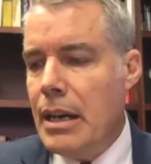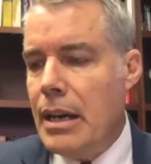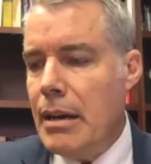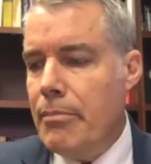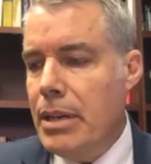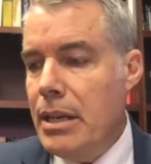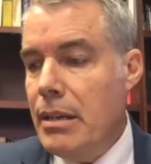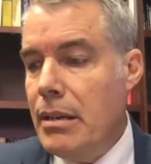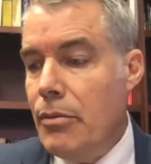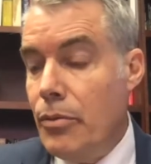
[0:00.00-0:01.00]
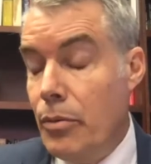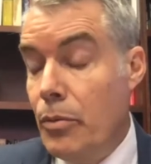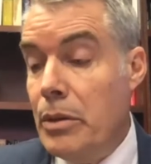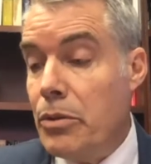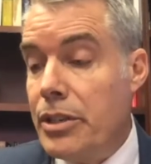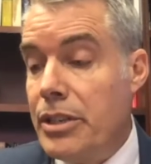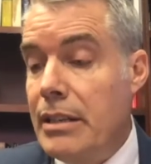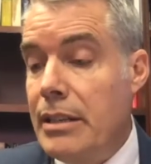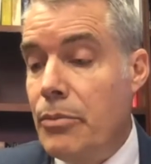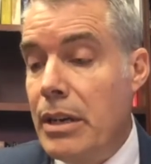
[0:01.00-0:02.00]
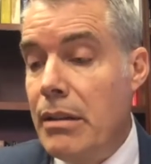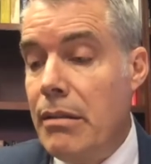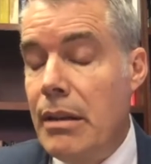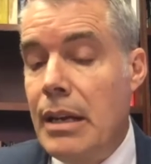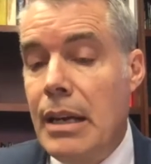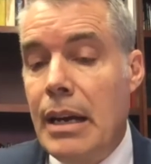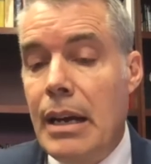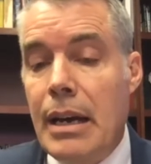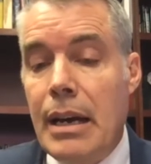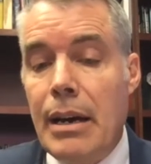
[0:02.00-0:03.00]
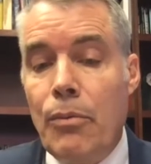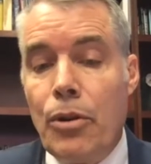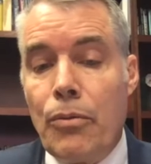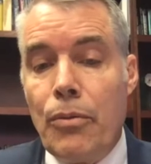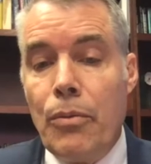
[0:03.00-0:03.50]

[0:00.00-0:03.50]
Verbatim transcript: uh, being, that we were dealing with uh, were,